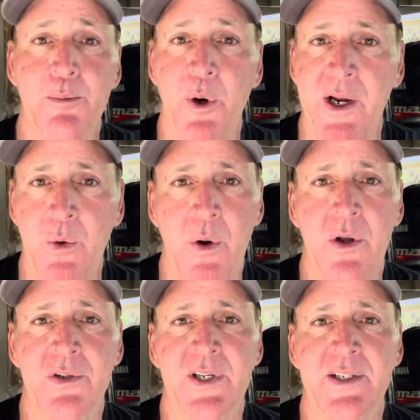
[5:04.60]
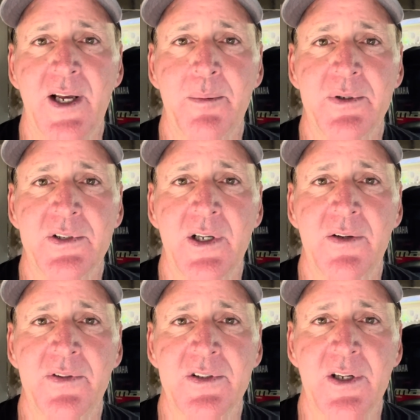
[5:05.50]
break walls, that type of
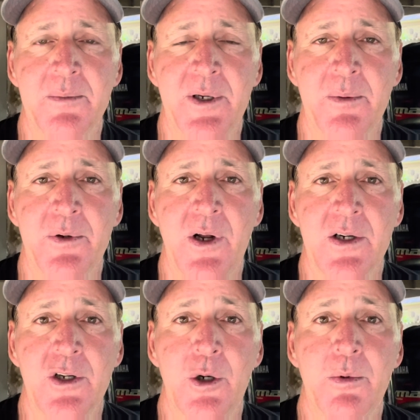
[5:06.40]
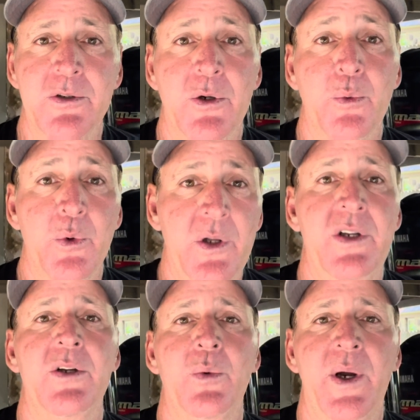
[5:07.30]
stuff in September and October. It's a really
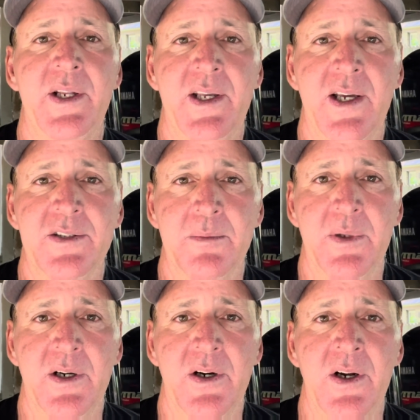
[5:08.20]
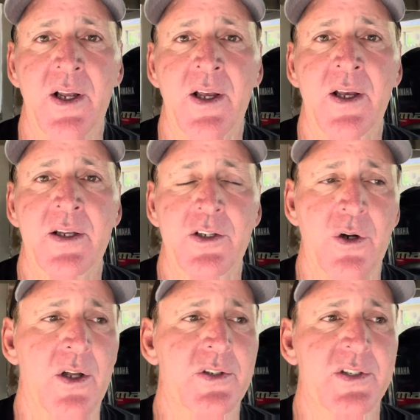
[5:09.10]
good way to catch them there. You
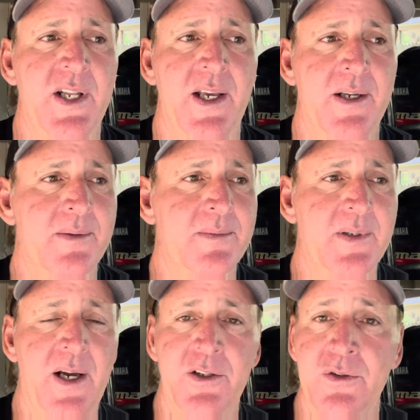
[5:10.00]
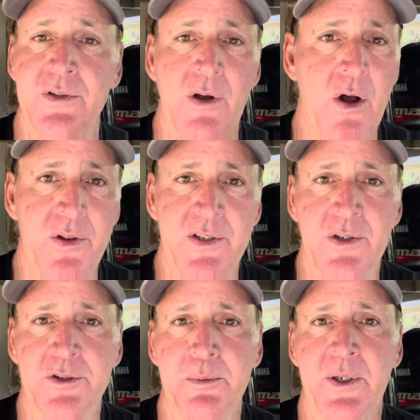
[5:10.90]
know, I use all these
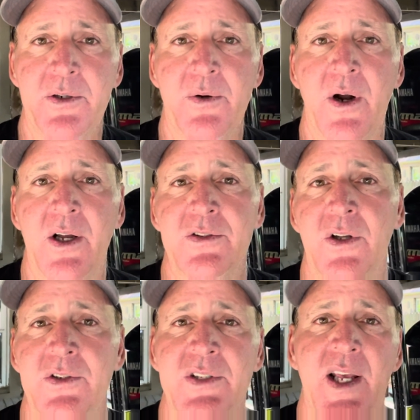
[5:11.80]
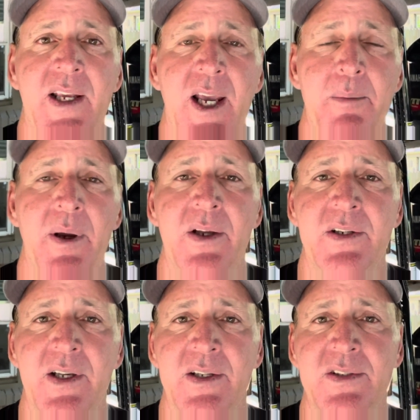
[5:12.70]
on spinning rods. So I'll just take 8-pound
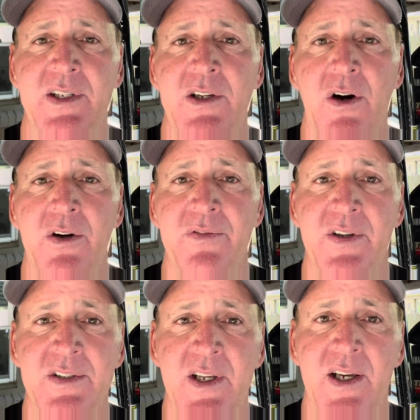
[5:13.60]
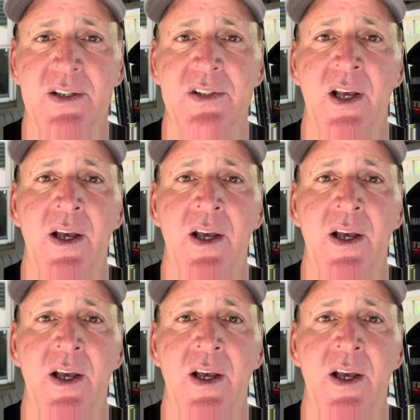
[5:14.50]
test, Seaguar and Vizx,